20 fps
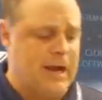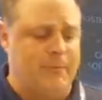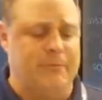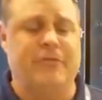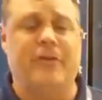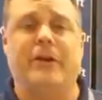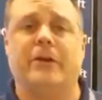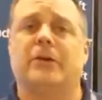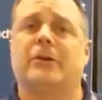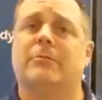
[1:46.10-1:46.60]

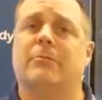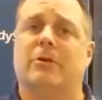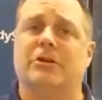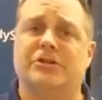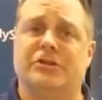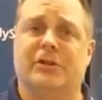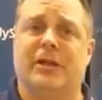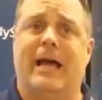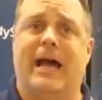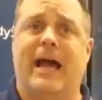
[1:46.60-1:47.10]
say you're a
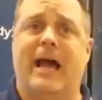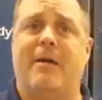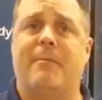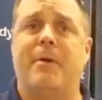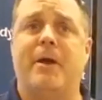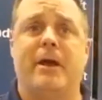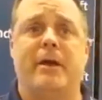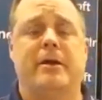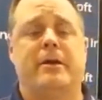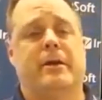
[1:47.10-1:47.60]
commercial
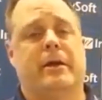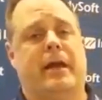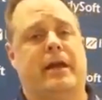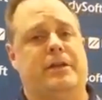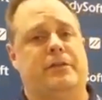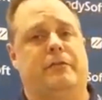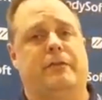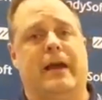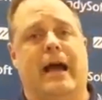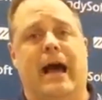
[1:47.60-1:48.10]
lab and
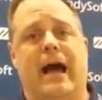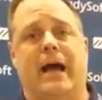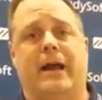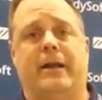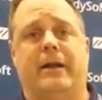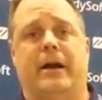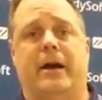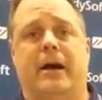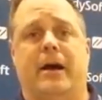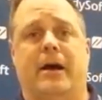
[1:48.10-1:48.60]
you've
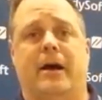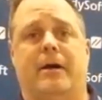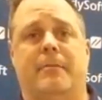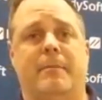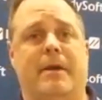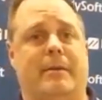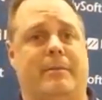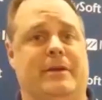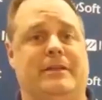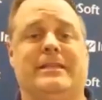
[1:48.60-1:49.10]
got
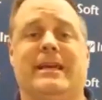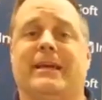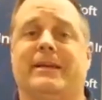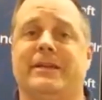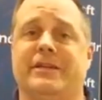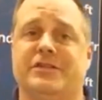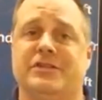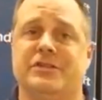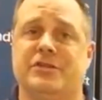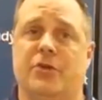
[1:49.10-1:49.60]
maybe
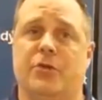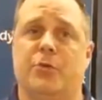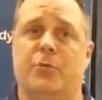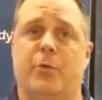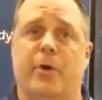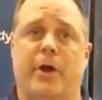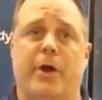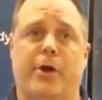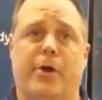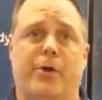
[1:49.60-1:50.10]
technicians on the
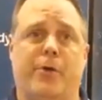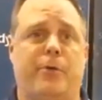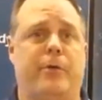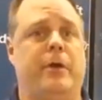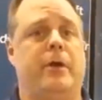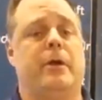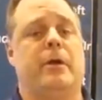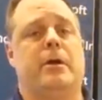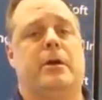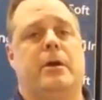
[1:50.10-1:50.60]
road.
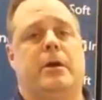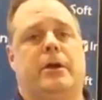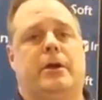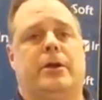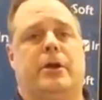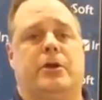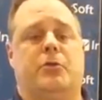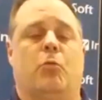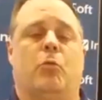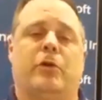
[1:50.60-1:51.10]

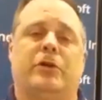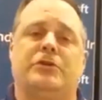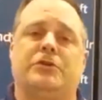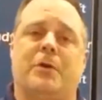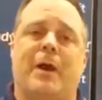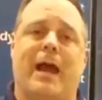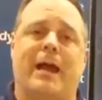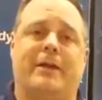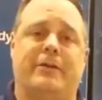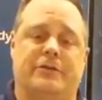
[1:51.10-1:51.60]
You want to
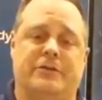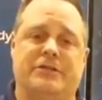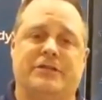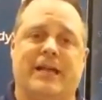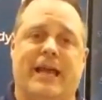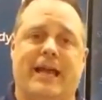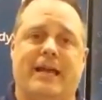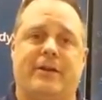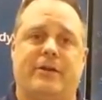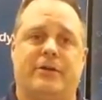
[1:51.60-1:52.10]
track your
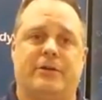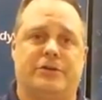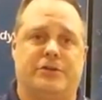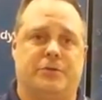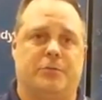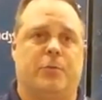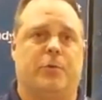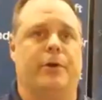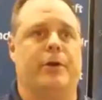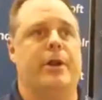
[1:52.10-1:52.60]
standards.
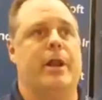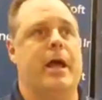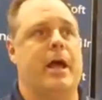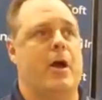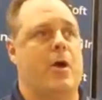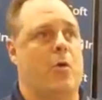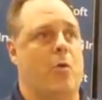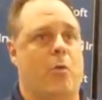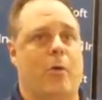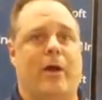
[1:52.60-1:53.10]
You want to
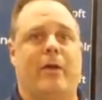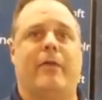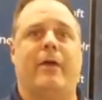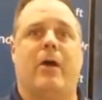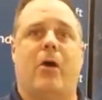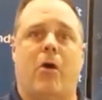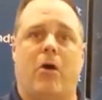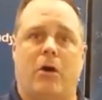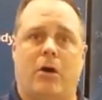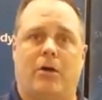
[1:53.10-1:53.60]
know where they
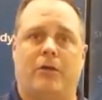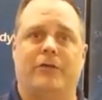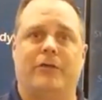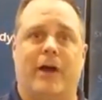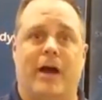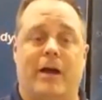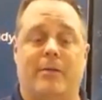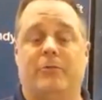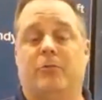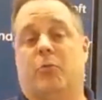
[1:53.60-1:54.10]
are at all
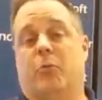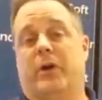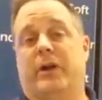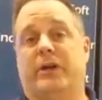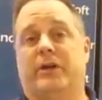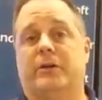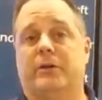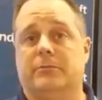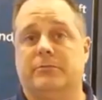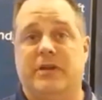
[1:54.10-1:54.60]
times, where
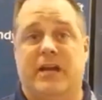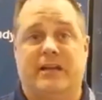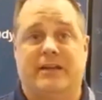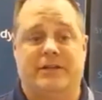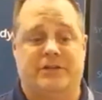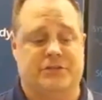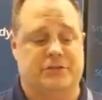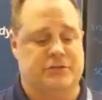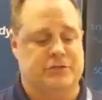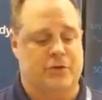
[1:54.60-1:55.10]
your
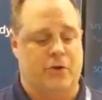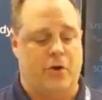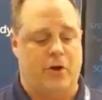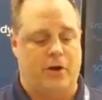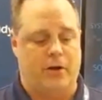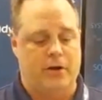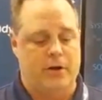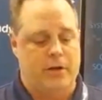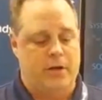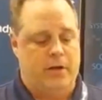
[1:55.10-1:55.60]
technicians
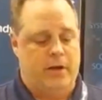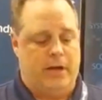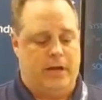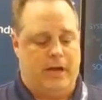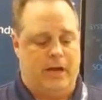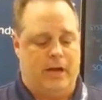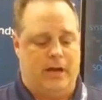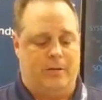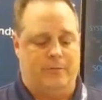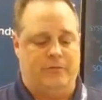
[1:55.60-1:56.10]

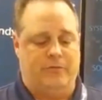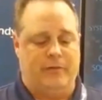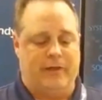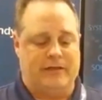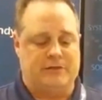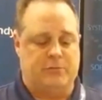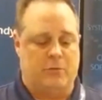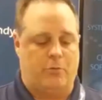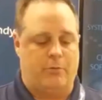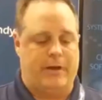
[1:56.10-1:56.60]
are. So
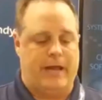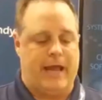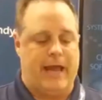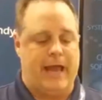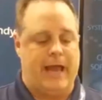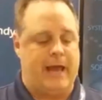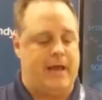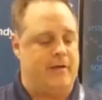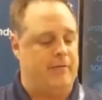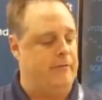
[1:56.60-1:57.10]
that's where we
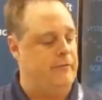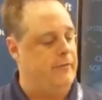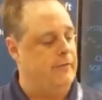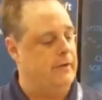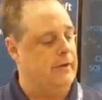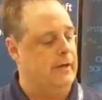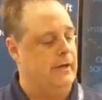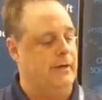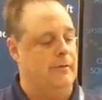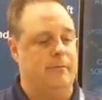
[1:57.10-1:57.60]
have
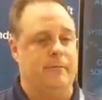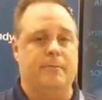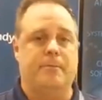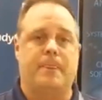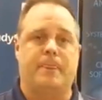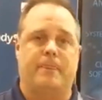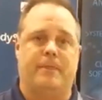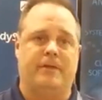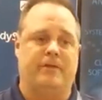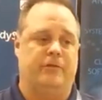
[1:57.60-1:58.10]

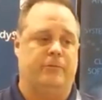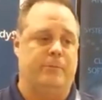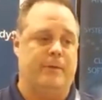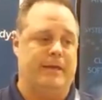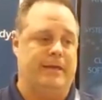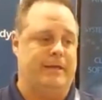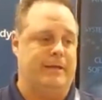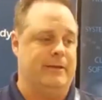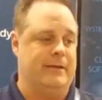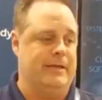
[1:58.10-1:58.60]
this
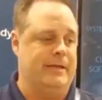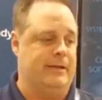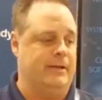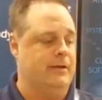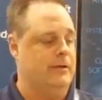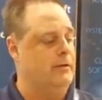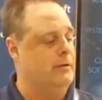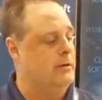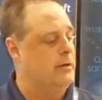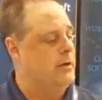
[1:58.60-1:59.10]
beacon
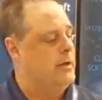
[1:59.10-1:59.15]
here.